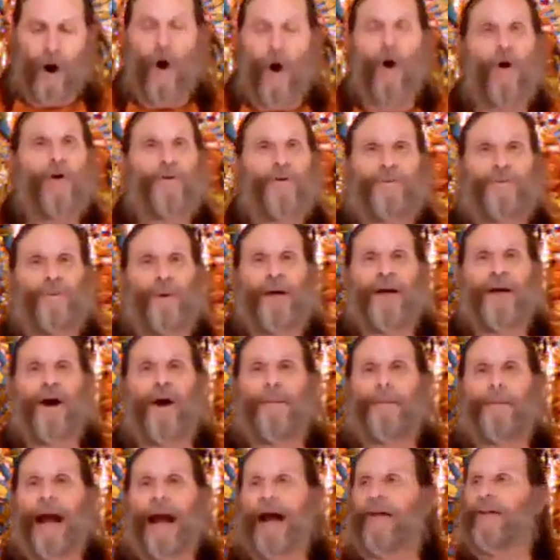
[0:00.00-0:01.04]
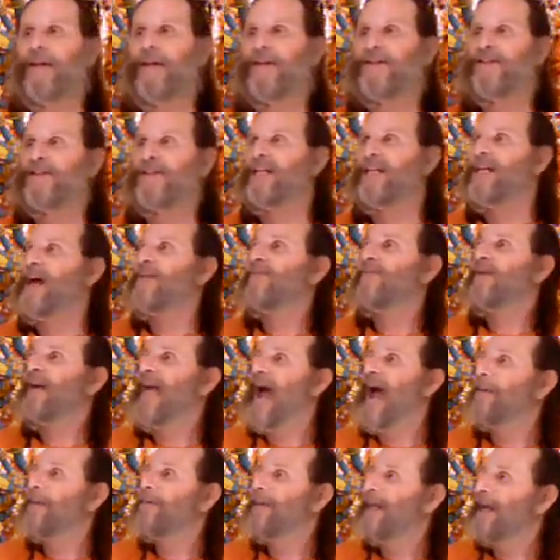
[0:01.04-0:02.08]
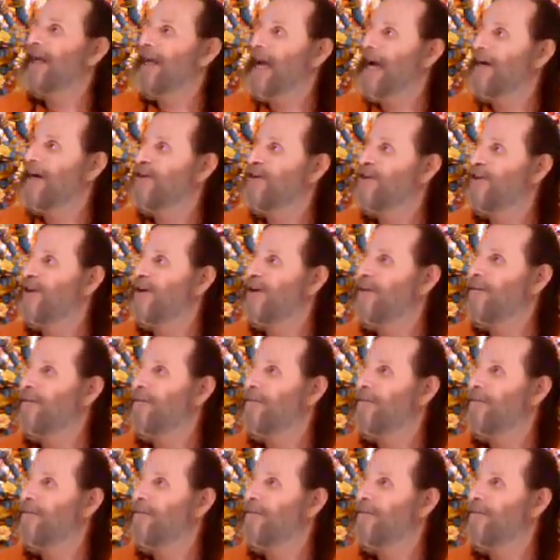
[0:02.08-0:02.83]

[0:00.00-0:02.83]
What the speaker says: All three are balanced in every application.